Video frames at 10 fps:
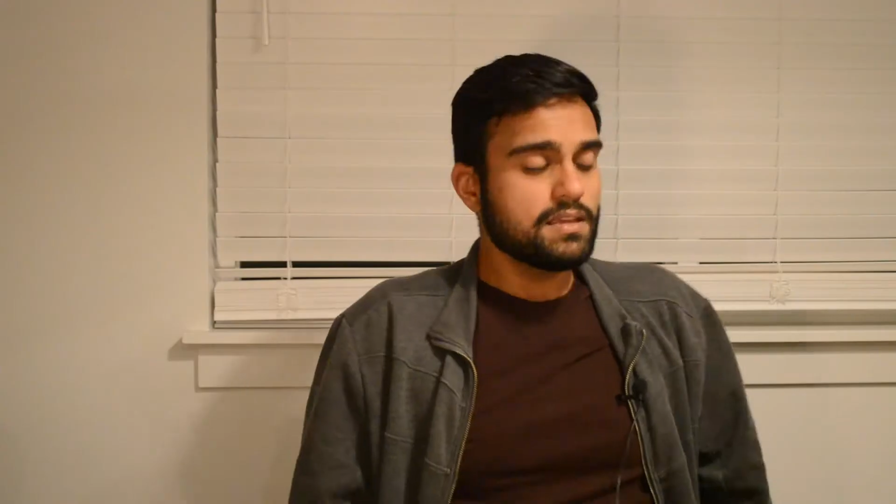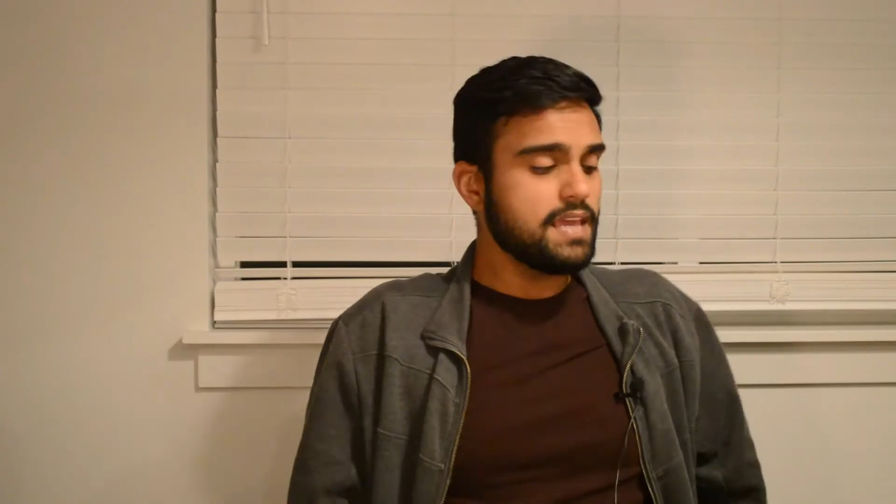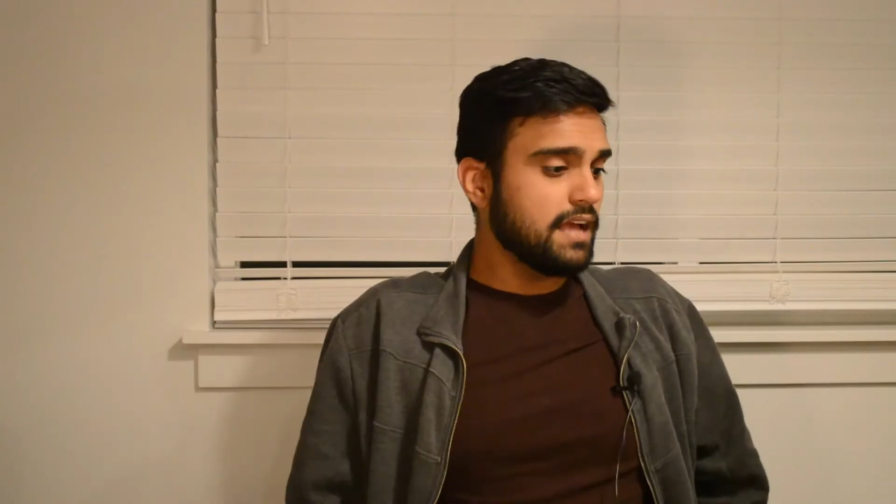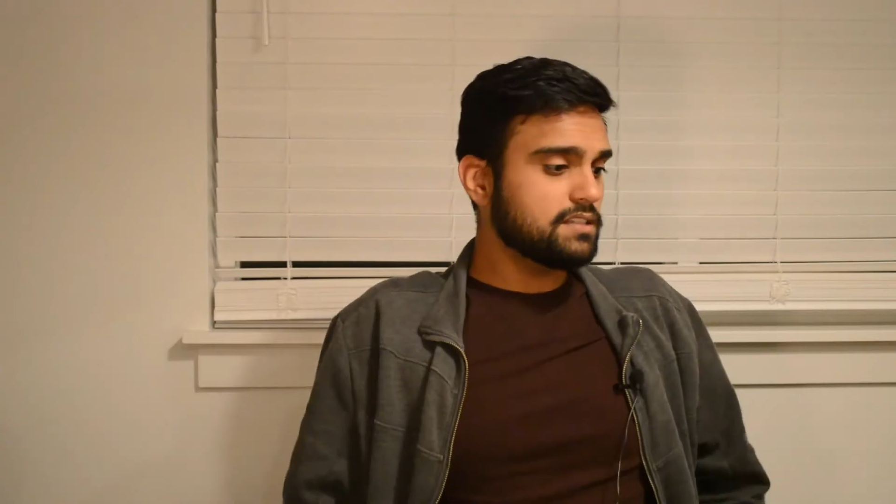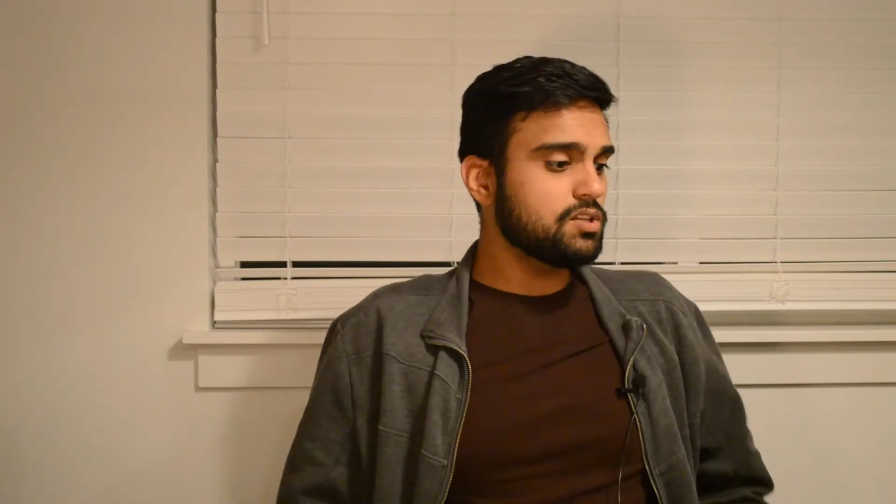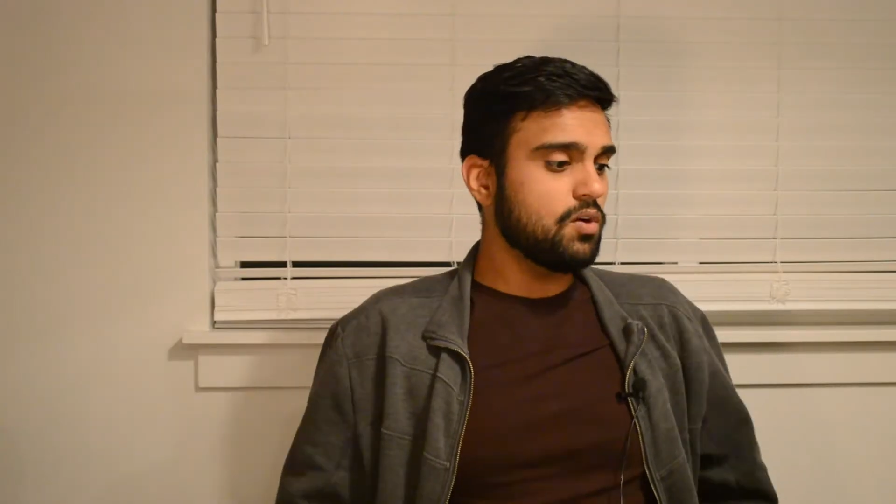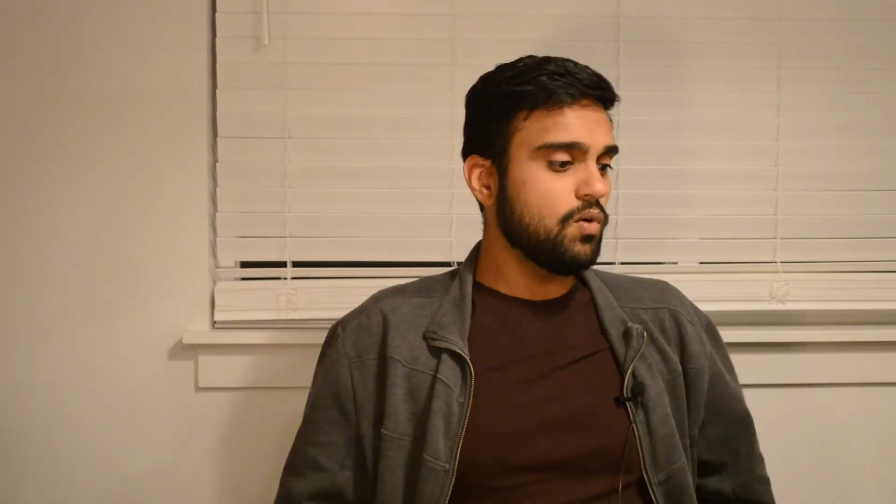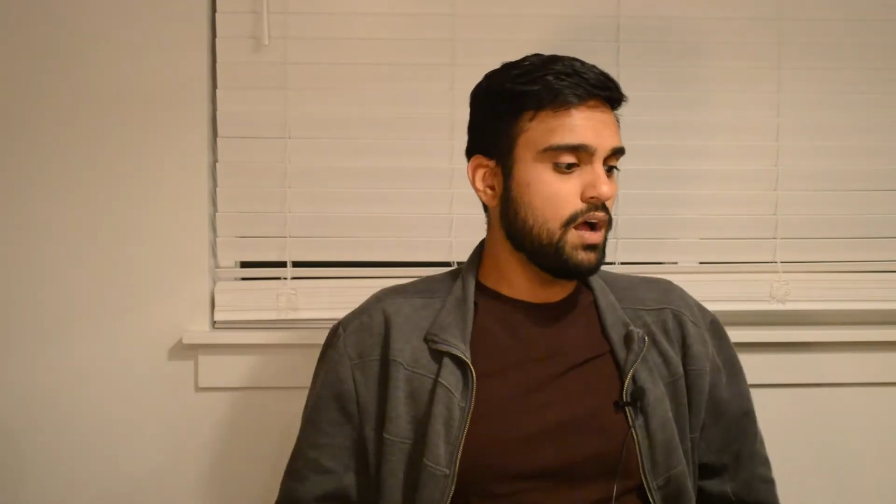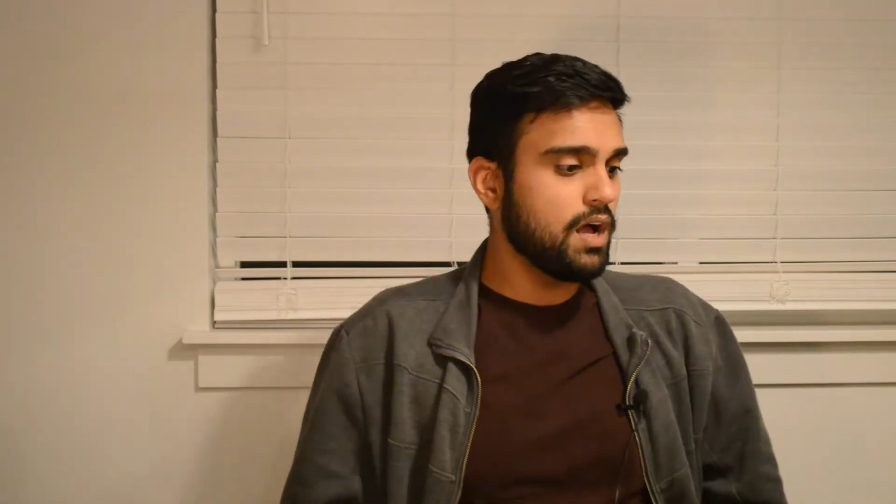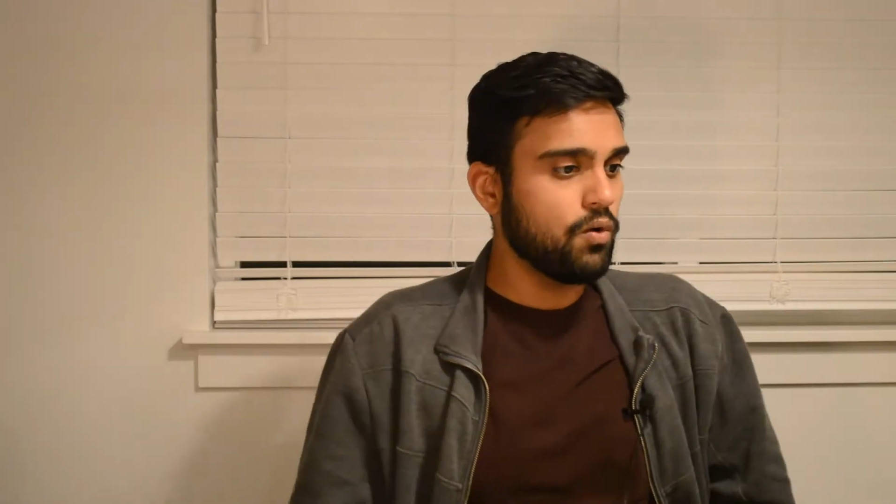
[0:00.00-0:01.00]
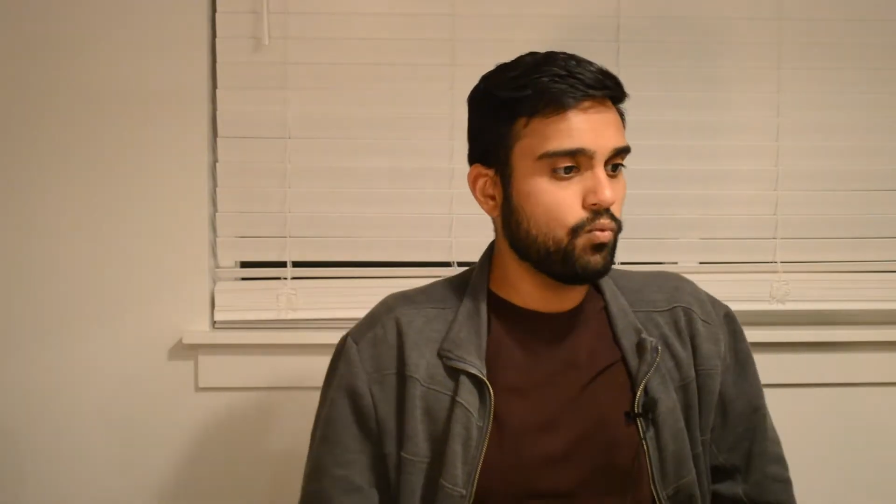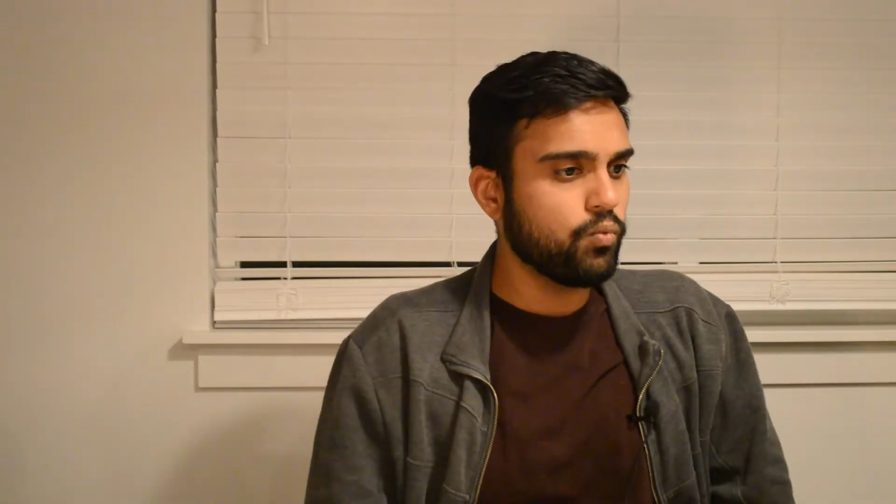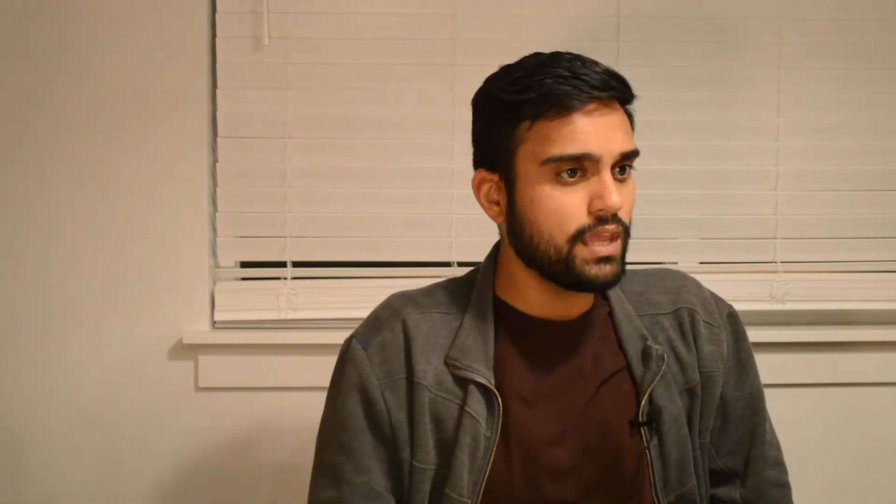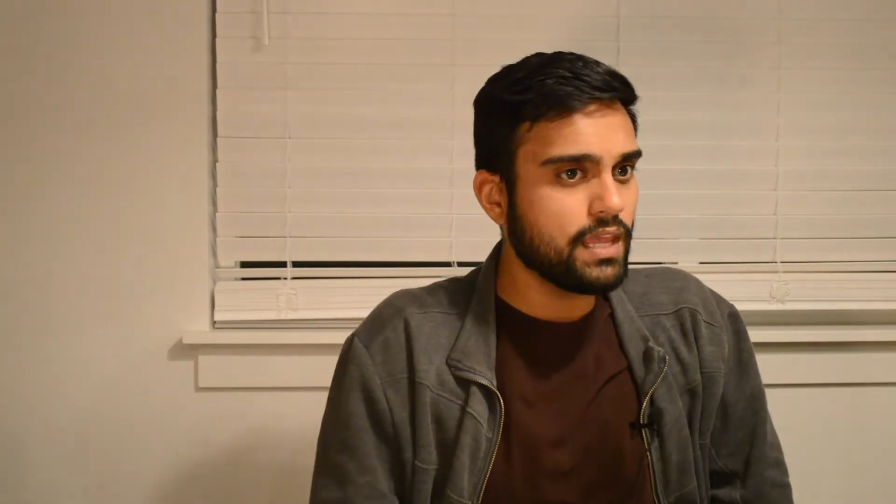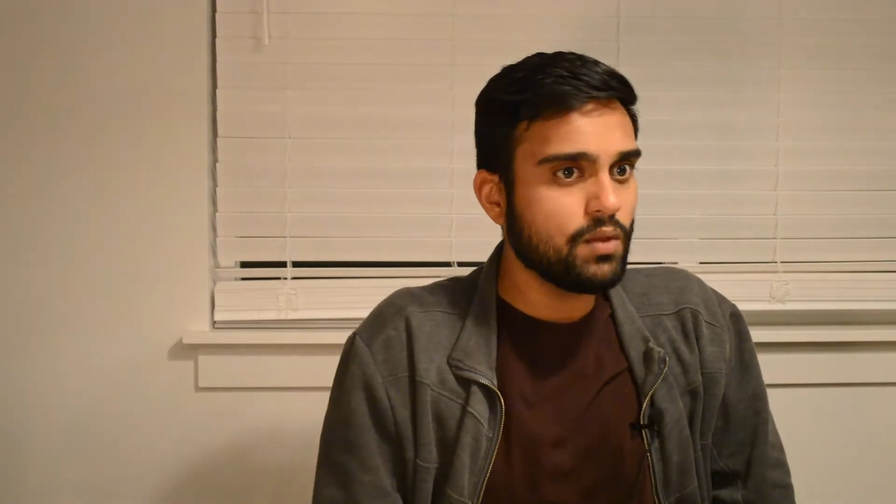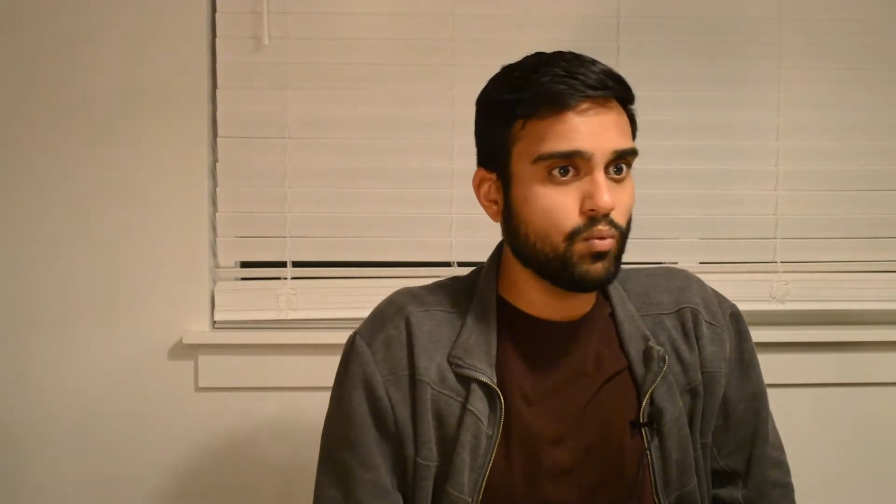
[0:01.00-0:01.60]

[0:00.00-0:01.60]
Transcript: Yeah, so we